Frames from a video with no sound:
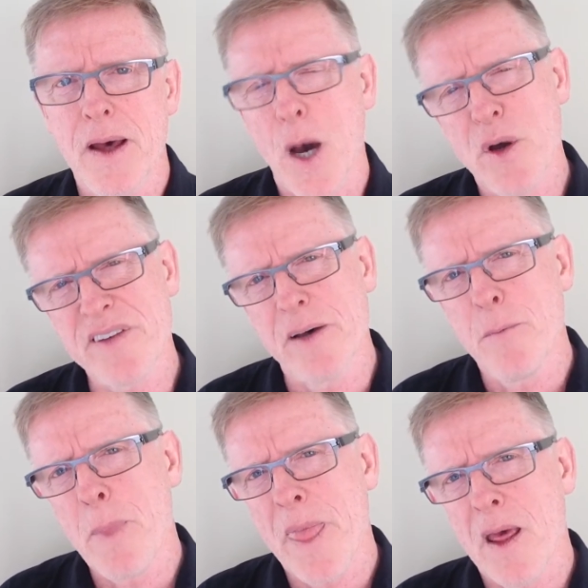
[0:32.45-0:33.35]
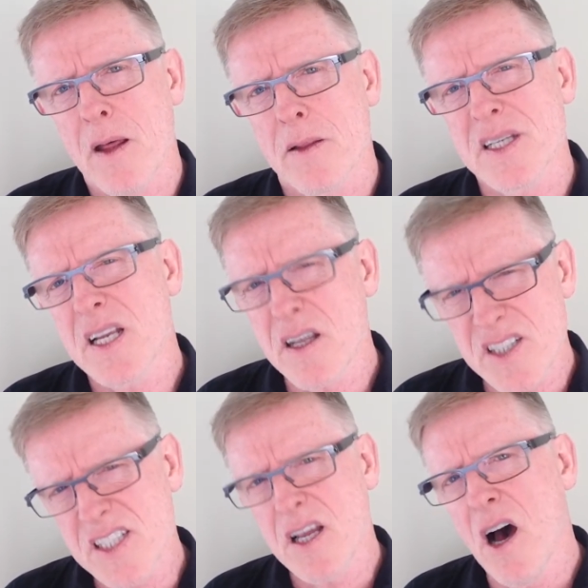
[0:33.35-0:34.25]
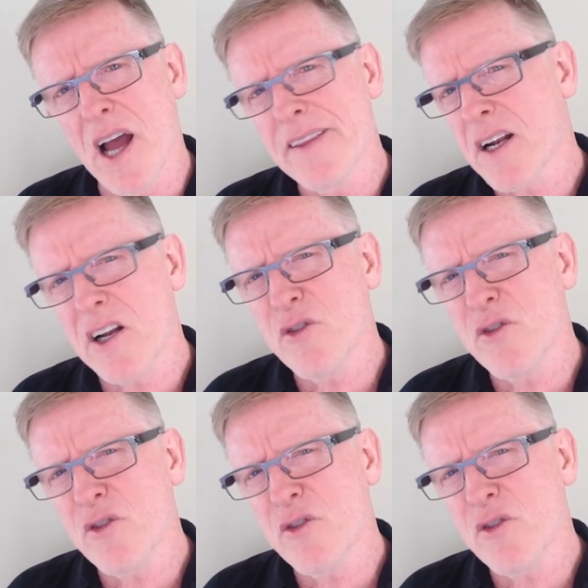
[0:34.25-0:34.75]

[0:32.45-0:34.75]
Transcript: However, there's another side that I